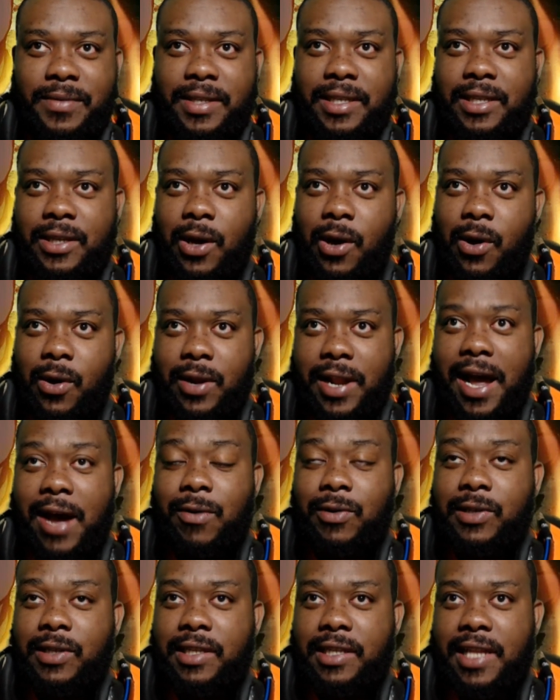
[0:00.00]
that
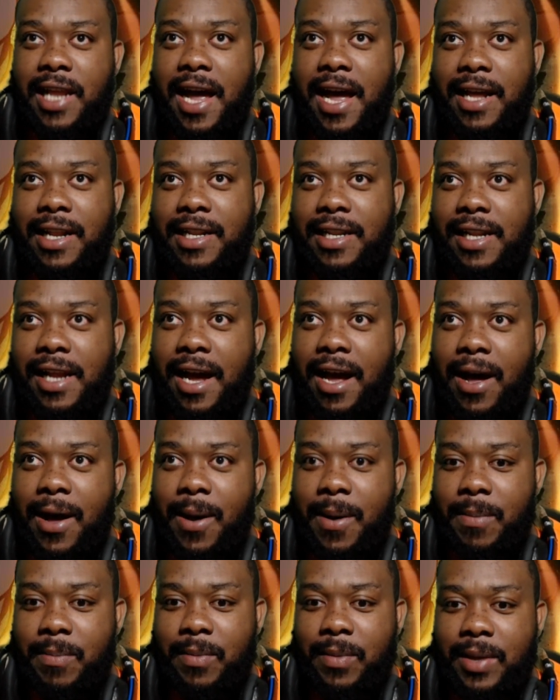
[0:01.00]
was that.
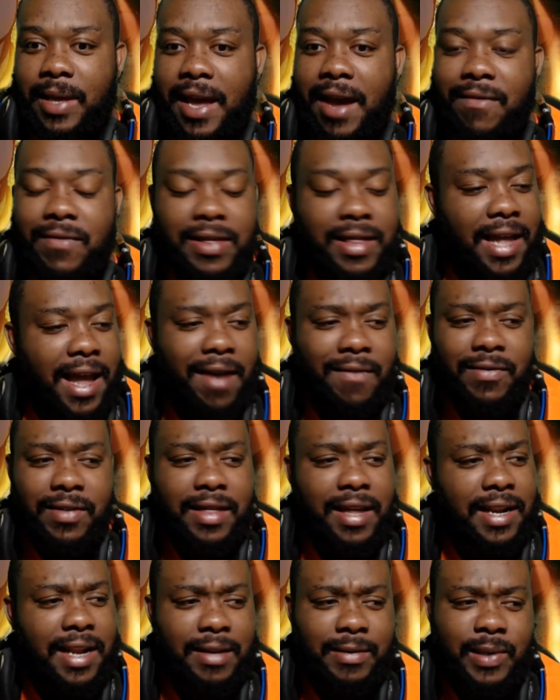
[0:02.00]

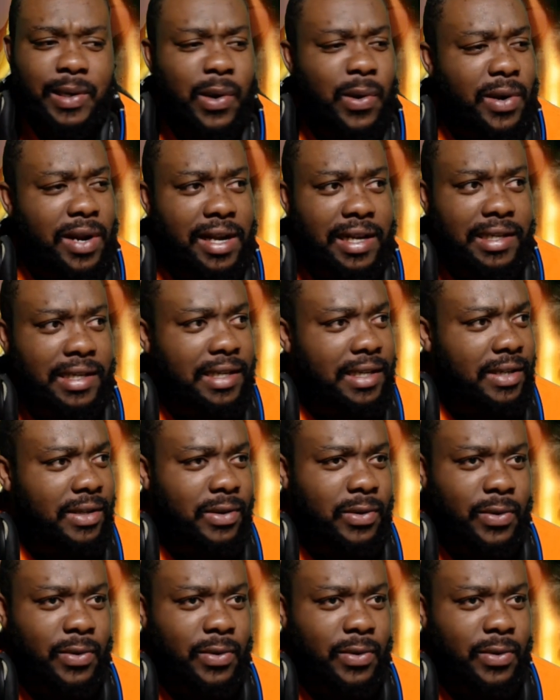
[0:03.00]
Everything that's been going on in season